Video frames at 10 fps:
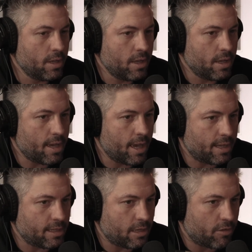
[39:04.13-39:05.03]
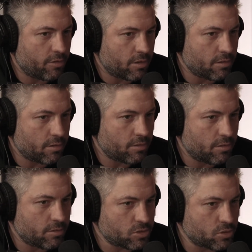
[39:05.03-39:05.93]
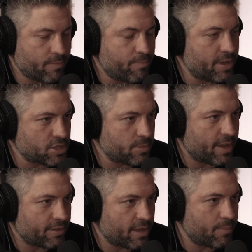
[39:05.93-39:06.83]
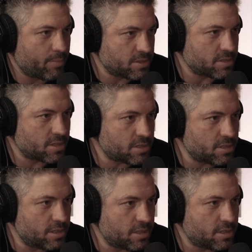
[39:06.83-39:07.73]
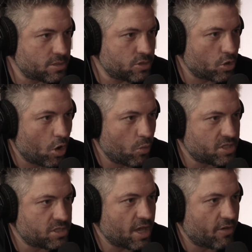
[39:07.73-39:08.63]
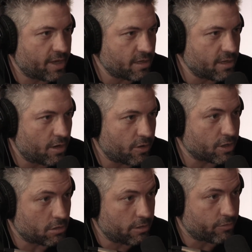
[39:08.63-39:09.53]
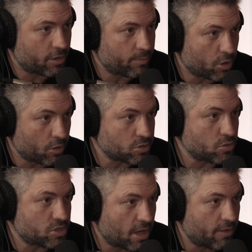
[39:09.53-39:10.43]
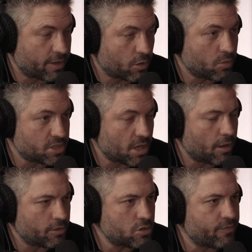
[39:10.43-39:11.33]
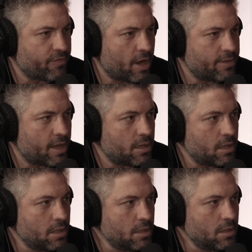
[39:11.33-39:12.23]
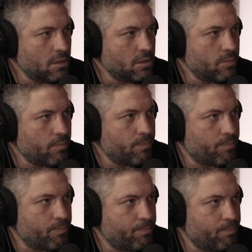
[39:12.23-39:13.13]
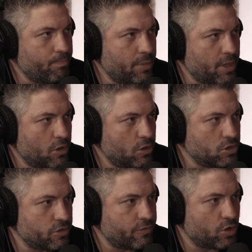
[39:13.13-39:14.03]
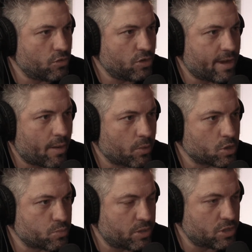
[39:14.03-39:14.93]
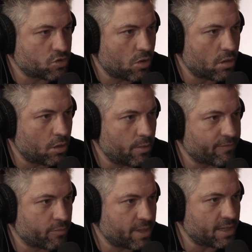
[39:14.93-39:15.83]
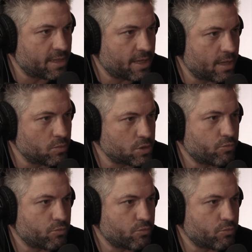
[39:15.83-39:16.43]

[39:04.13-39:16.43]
Right. And, the sort of bitch about that business is you're always selling. You're out delivering, but you're also selling. You're always selling. Did you find that because of your networks were pretty strong, going from gig to gig was